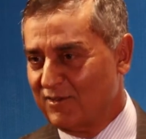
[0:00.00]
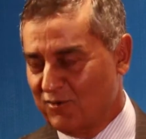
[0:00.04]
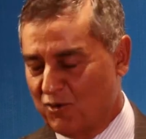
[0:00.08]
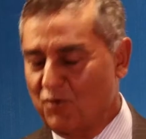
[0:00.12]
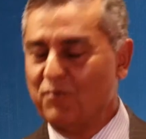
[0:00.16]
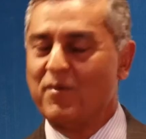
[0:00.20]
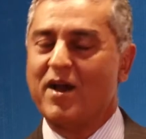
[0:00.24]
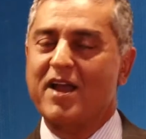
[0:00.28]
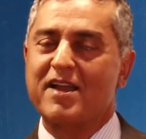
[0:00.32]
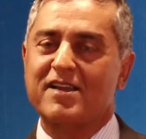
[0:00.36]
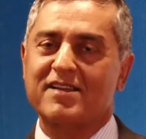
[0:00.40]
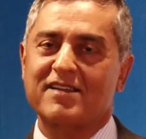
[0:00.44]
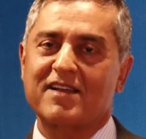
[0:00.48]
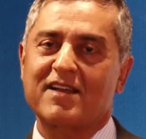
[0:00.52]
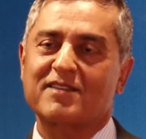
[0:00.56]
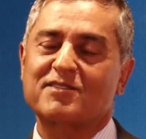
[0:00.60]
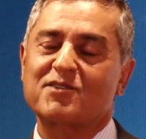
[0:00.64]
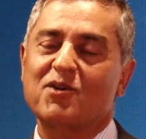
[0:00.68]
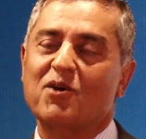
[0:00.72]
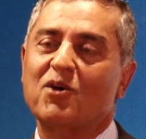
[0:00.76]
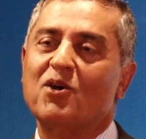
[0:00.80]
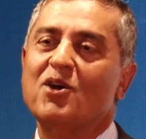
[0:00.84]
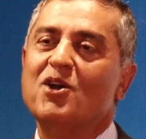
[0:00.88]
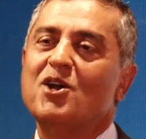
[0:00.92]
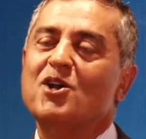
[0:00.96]
Kumai.
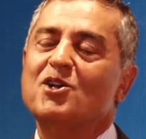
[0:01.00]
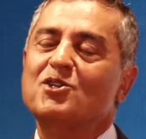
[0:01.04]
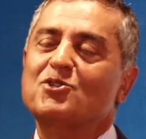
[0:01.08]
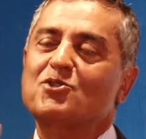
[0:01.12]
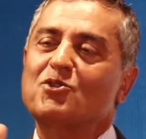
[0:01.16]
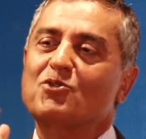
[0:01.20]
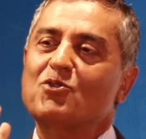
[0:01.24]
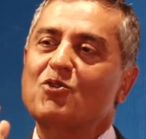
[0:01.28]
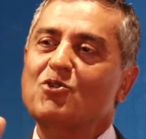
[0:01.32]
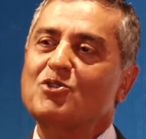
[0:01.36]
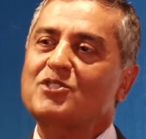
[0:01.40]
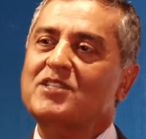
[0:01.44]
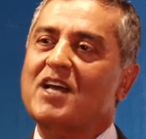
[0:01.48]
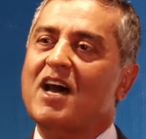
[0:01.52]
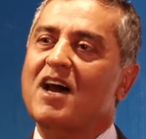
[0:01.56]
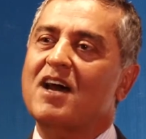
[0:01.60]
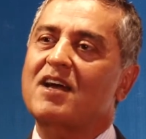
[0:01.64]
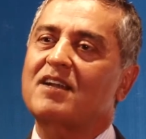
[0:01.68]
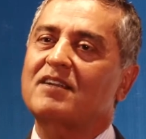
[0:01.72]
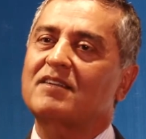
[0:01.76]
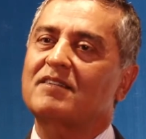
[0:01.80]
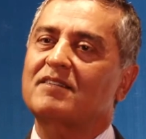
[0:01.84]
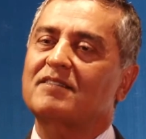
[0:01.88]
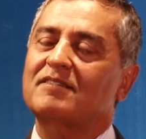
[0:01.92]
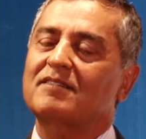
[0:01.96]
So those
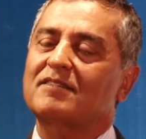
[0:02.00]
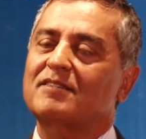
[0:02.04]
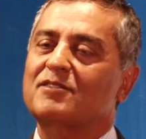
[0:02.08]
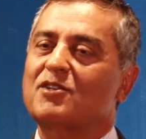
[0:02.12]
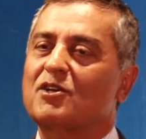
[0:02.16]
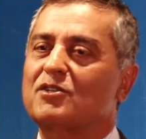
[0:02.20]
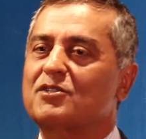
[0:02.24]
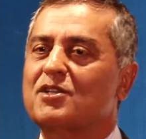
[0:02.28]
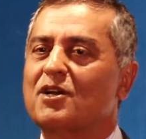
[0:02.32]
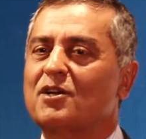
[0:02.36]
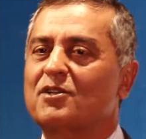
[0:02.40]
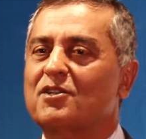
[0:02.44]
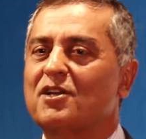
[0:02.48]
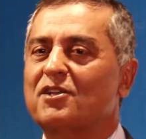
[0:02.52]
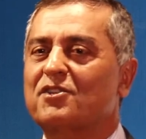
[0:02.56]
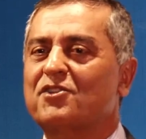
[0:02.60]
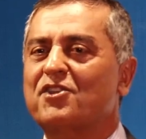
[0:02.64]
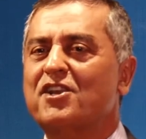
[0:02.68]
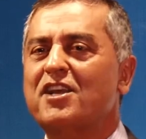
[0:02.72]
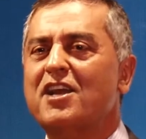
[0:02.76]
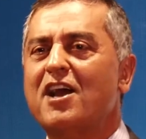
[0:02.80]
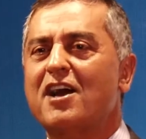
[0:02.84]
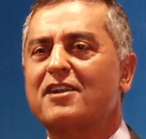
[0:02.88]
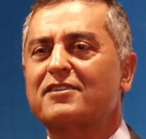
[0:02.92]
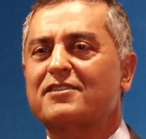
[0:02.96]
are the
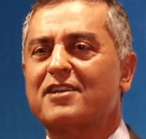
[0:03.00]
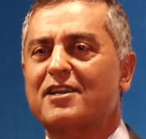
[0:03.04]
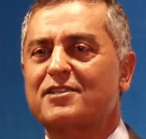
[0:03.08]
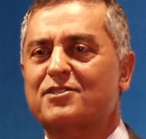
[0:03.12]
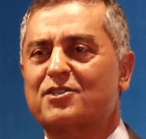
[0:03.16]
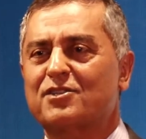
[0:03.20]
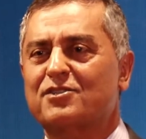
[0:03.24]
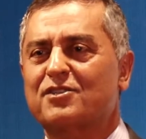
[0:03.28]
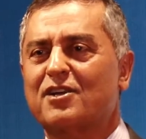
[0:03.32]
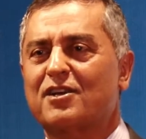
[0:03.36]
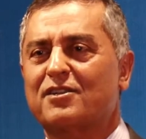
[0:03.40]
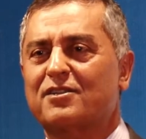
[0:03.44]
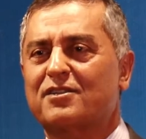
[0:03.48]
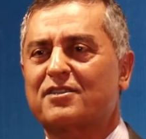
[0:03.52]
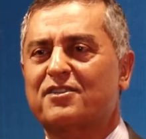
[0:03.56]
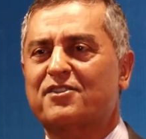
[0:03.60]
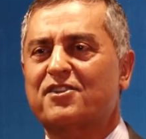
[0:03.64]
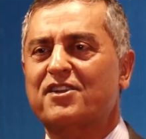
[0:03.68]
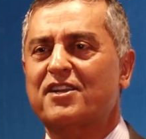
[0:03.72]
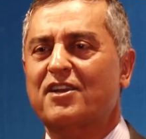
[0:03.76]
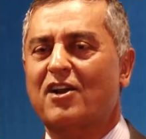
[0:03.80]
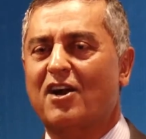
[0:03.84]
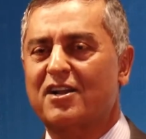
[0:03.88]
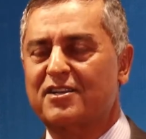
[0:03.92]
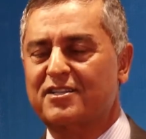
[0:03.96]
three
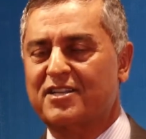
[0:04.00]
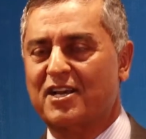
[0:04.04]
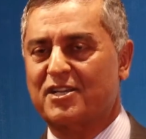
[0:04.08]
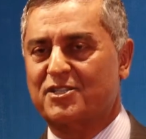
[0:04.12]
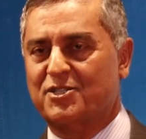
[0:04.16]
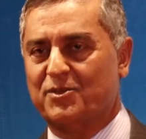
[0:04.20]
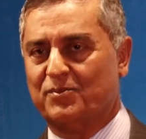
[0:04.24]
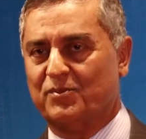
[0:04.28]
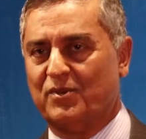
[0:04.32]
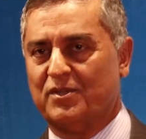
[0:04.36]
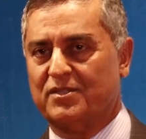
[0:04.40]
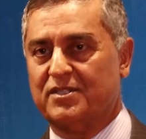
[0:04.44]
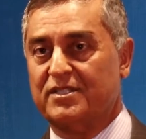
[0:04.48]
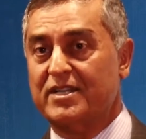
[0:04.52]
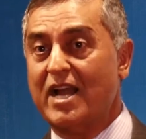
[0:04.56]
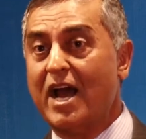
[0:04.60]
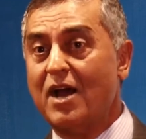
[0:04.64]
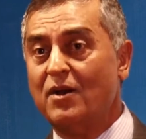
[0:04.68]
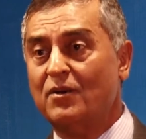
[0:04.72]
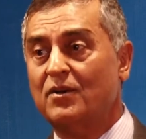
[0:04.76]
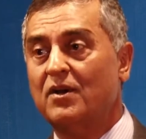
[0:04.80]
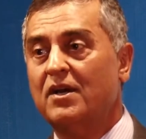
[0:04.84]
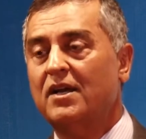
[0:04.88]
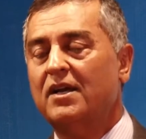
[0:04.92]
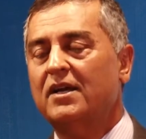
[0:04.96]
untouchables.
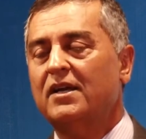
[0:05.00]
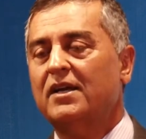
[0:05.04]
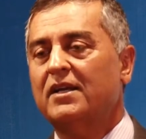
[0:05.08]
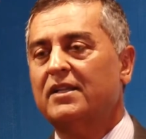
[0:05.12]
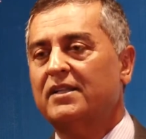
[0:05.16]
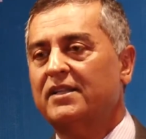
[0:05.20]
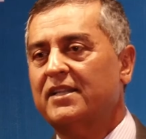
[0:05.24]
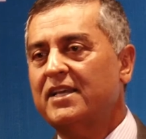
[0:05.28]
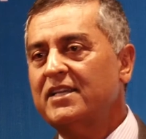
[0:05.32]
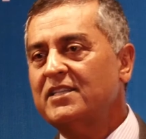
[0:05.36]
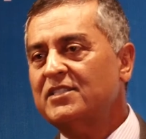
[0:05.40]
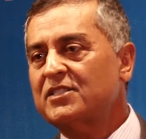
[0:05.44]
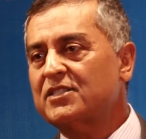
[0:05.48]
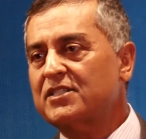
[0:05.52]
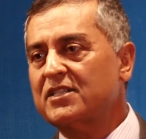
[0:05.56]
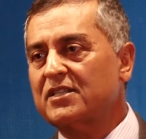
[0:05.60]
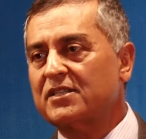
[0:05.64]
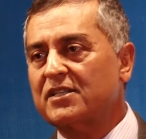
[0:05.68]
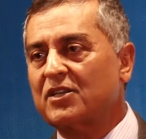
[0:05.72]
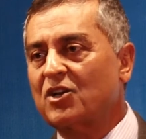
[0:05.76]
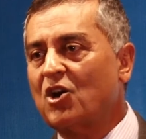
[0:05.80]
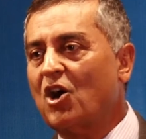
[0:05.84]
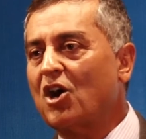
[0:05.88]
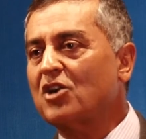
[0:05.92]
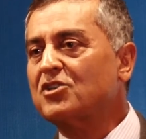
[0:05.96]
Now,
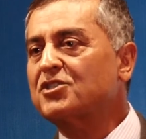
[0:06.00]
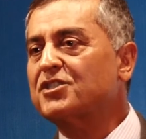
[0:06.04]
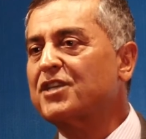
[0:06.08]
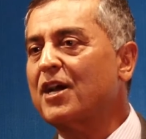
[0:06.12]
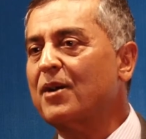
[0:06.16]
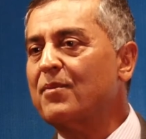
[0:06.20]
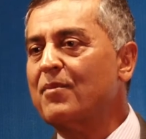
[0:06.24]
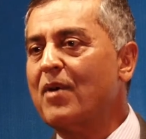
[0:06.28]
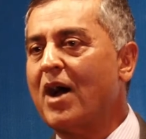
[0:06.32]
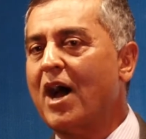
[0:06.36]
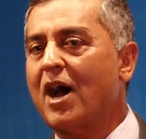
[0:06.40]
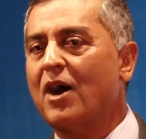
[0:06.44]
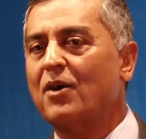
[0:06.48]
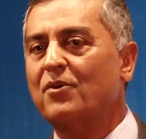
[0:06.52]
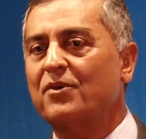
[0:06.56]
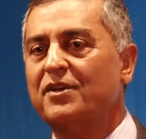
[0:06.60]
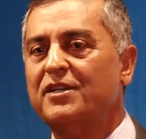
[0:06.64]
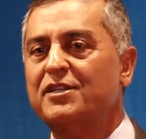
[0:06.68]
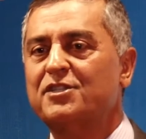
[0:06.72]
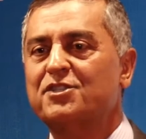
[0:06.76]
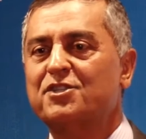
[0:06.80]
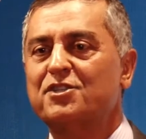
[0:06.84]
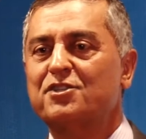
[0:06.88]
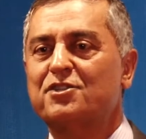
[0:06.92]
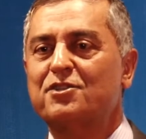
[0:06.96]
this got somehow
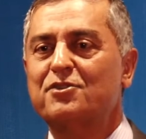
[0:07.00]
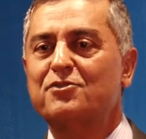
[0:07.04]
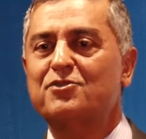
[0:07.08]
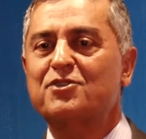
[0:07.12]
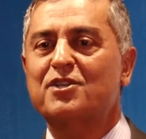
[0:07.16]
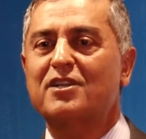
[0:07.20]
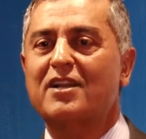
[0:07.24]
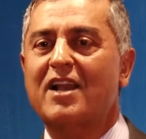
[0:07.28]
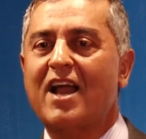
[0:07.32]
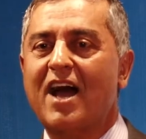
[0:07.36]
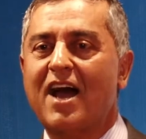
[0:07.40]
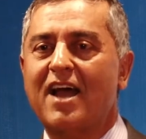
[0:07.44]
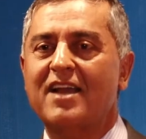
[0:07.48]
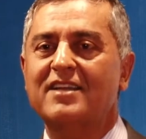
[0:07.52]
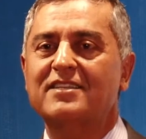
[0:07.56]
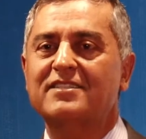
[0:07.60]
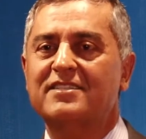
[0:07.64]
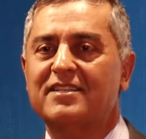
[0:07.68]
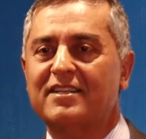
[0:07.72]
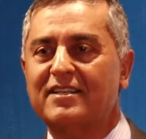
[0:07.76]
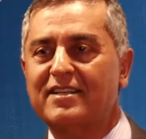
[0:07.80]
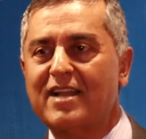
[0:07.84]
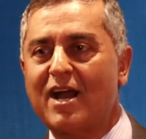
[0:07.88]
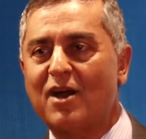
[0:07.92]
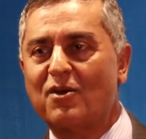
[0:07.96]

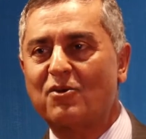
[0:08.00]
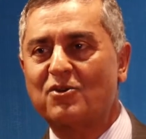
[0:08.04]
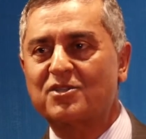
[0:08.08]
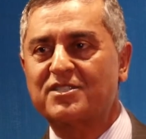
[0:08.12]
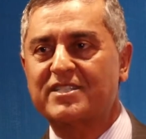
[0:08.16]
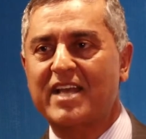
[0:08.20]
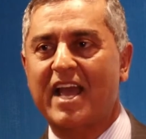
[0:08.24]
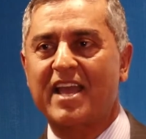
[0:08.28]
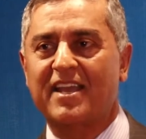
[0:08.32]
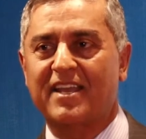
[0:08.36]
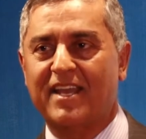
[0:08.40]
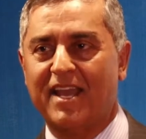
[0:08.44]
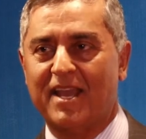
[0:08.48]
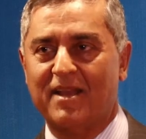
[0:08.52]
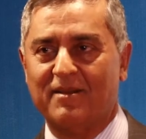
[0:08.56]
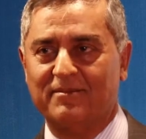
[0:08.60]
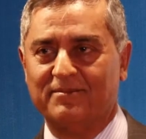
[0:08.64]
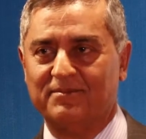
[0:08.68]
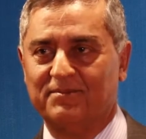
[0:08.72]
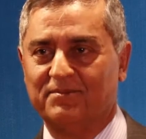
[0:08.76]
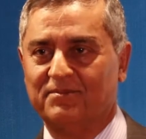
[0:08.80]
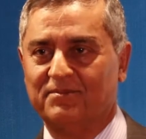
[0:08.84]
institutionalized in our psyche.